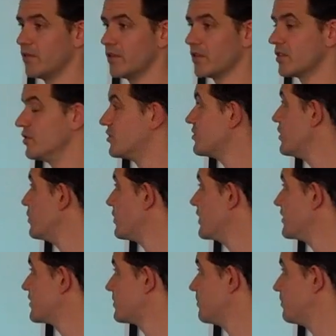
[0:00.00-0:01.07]
we want to control
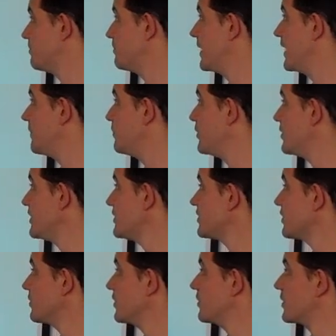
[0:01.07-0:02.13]
this bad boy,
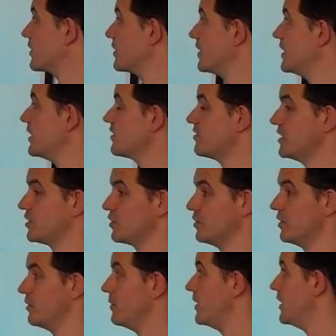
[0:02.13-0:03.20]
so we're going to increase
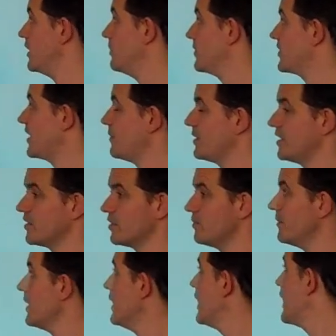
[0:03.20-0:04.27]
your um,
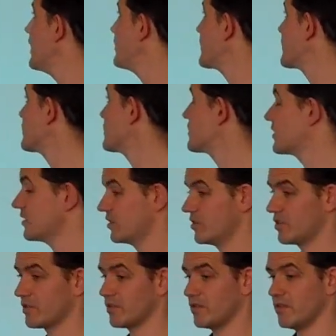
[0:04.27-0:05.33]
metabolism and we're going to
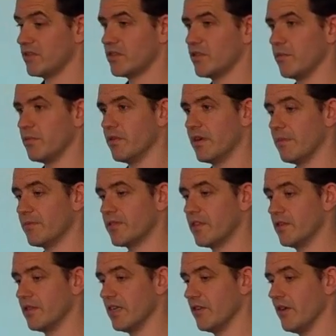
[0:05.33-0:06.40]
stop your
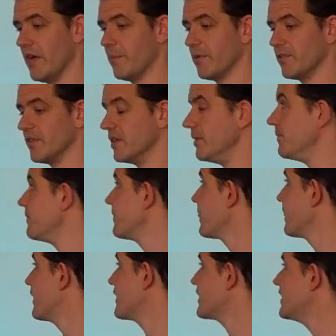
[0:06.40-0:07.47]
slow down your appetite.
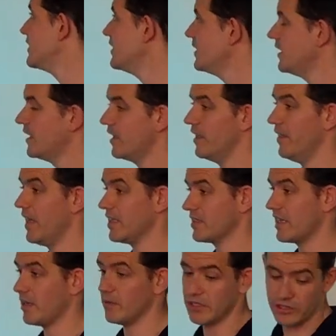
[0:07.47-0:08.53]
Okay, and that's
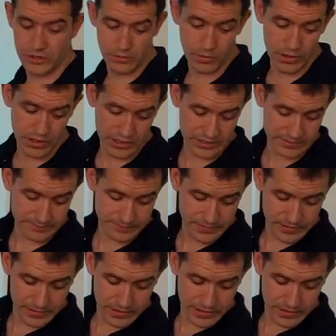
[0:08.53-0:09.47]
how it should work.